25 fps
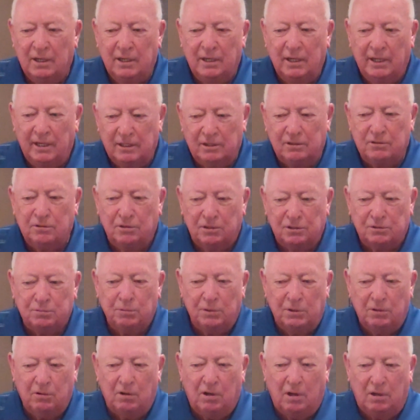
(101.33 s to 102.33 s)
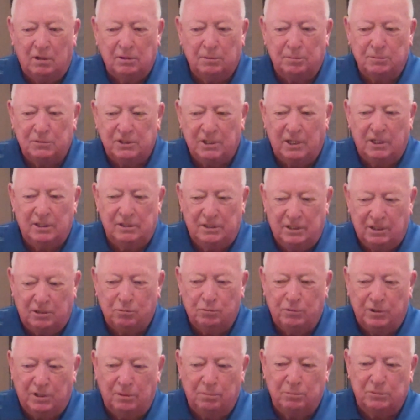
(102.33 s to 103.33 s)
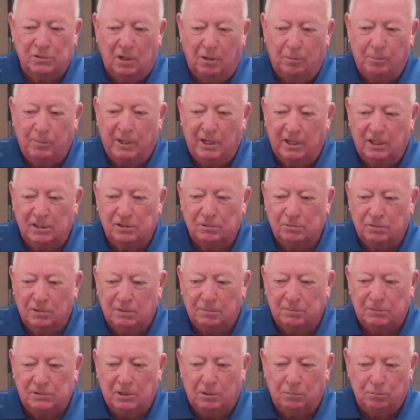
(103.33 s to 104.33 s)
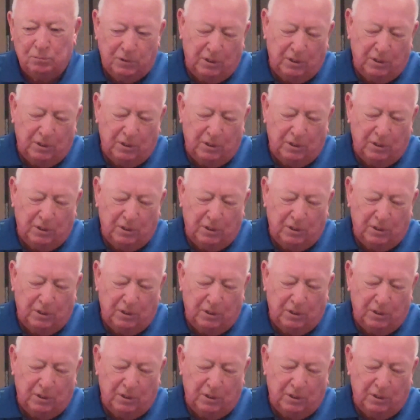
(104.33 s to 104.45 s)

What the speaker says: And, of course, we were all upset. Dick Williams, our manager, was upset.